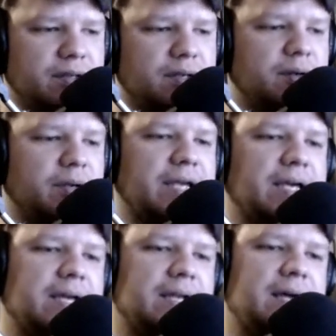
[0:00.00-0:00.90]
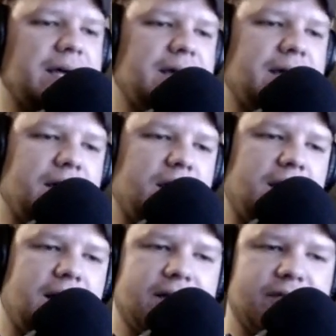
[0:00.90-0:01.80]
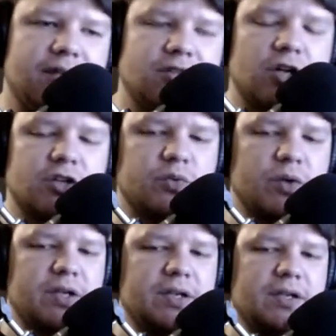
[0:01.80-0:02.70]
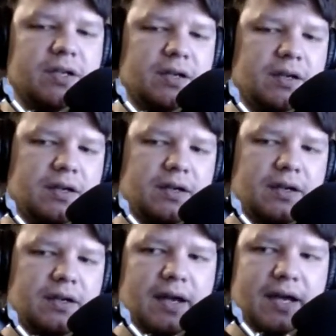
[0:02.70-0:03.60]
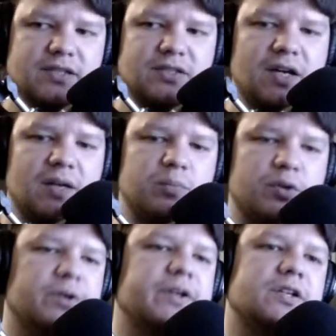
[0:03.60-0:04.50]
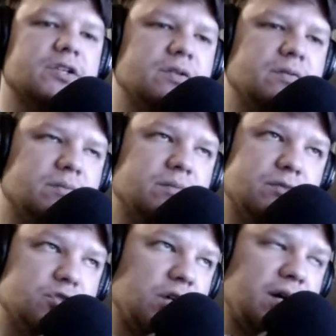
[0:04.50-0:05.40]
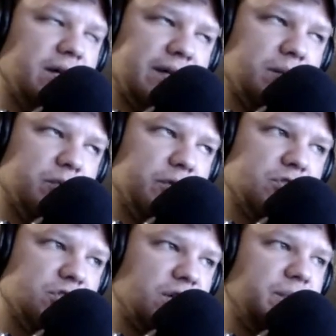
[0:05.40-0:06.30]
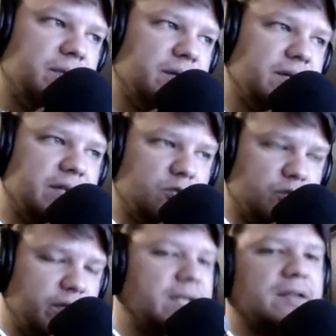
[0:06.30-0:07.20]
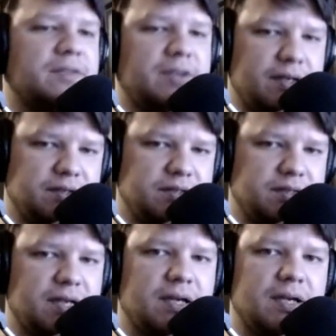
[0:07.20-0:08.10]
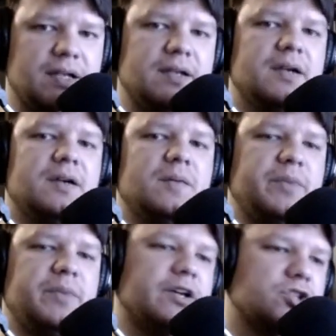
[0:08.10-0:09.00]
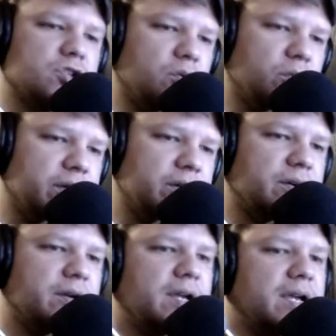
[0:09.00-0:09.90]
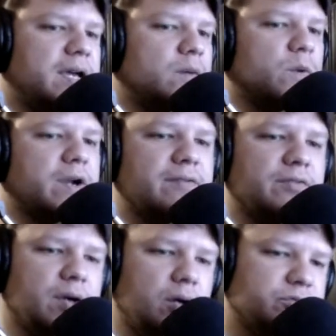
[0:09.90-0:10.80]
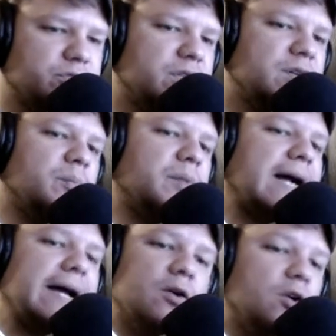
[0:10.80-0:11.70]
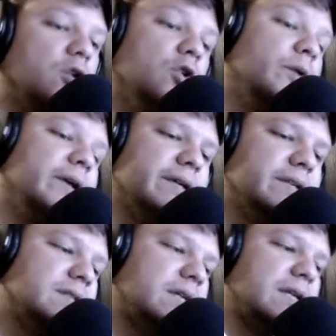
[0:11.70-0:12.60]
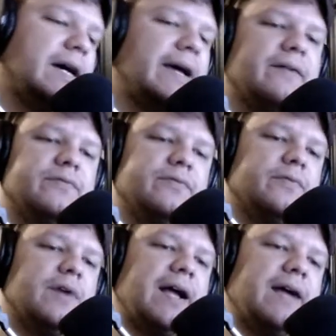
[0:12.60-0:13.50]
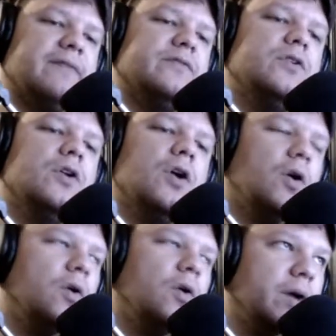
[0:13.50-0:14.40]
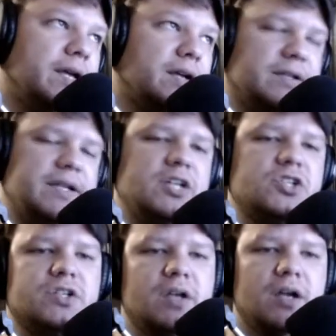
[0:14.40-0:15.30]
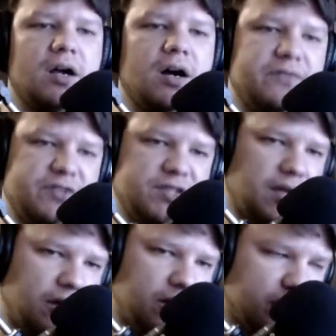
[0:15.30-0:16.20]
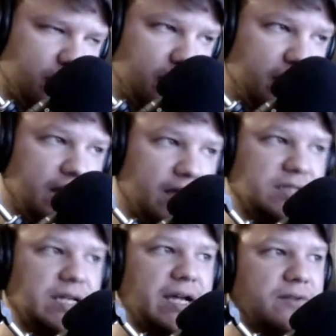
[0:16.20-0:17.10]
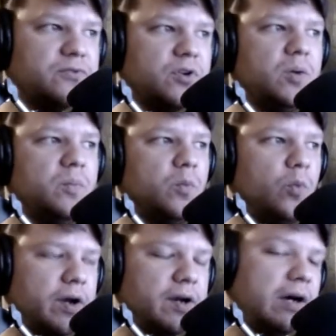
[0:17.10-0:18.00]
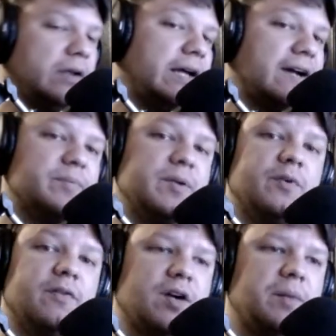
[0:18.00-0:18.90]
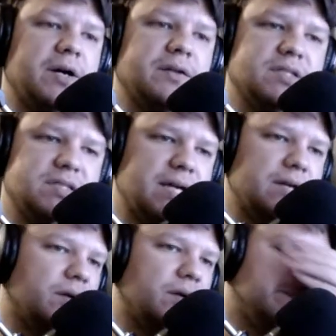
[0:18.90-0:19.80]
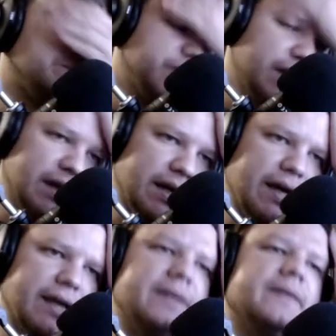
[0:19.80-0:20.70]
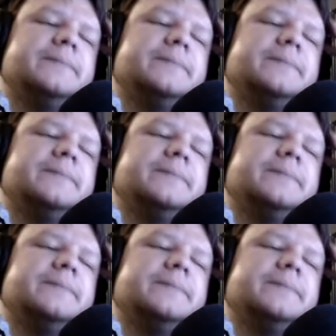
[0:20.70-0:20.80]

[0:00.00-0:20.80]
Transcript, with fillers: And I think Joss Whedon has done brilliant job like a brilliant job in creating things and being a showrunner and whatever else. But I don't know who he is and I have I have no inclination of his character aside from what a lot of people have come out and said, right? And